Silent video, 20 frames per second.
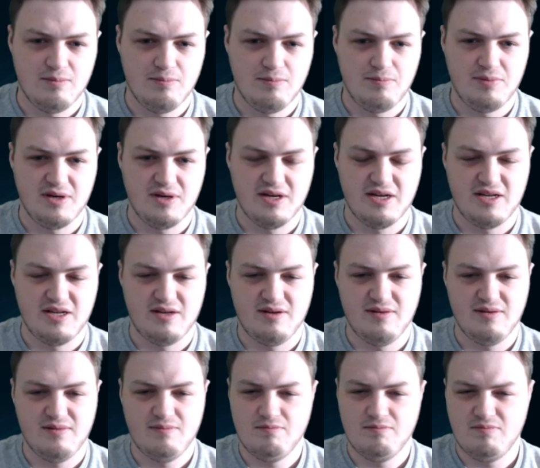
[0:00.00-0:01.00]
But
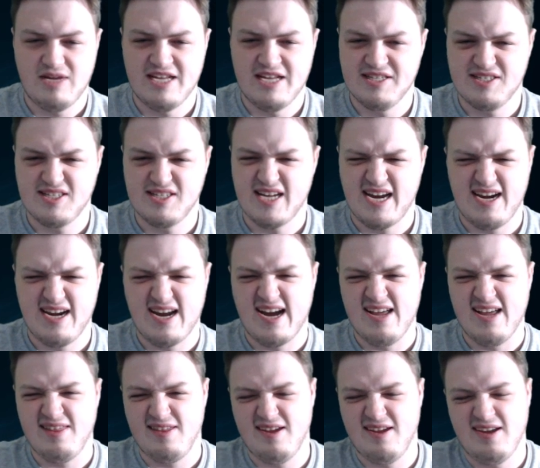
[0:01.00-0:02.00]
Insight,
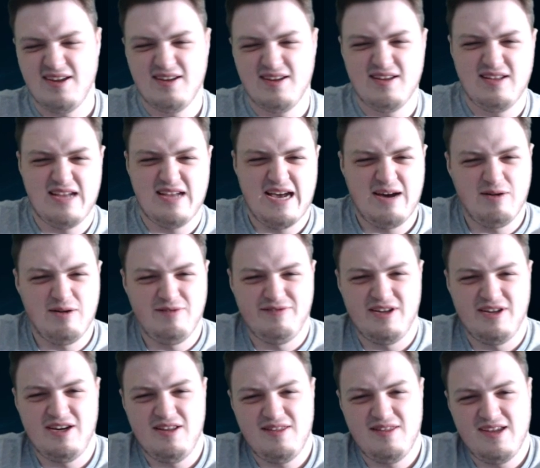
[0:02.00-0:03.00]
I think, out of
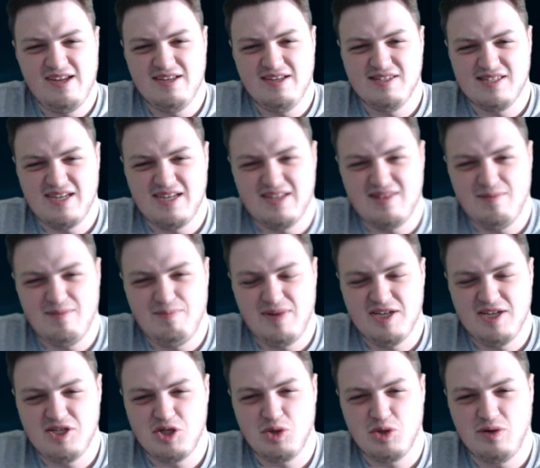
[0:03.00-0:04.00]
anything, is like the
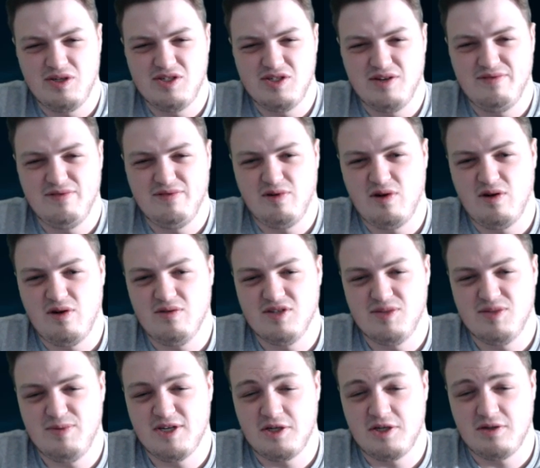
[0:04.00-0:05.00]
best choice overall,
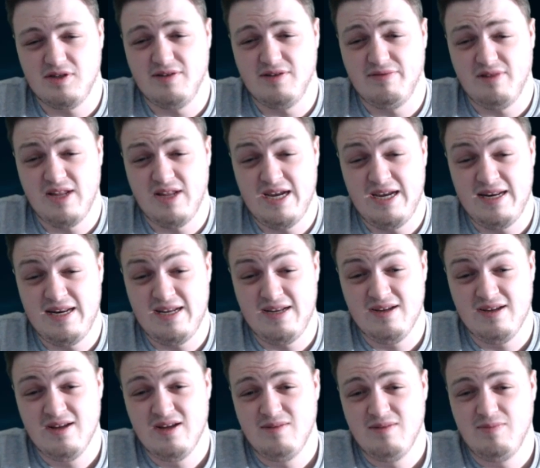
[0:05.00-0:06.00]
especially if laning,
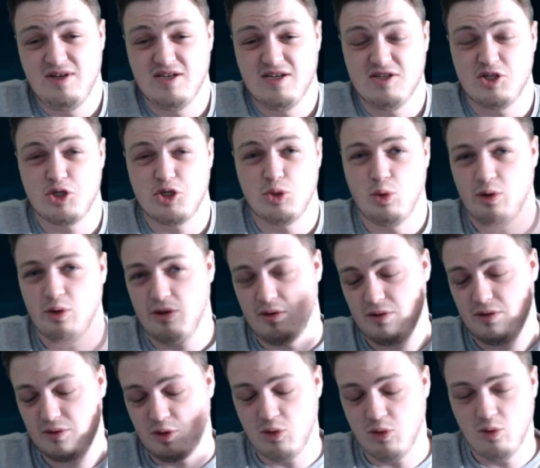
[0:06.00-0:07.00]
because
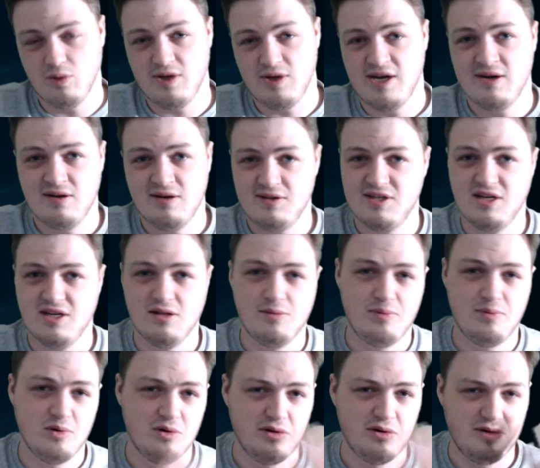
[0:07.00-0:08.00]
shorter cooldown on
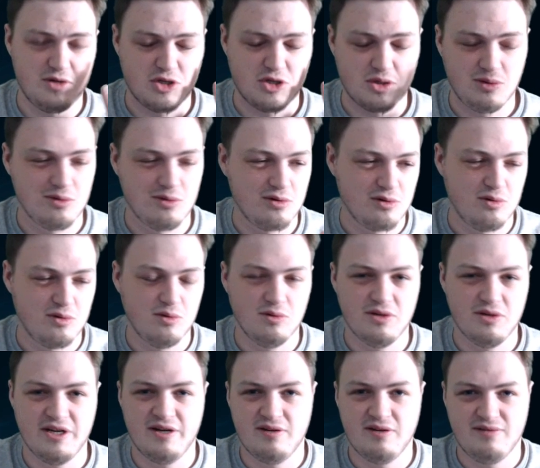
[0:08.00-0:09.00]
teleport, shorter
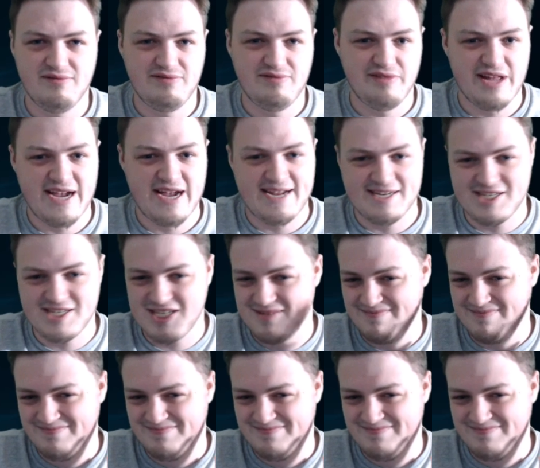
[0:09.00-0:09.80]
cooldown on flash,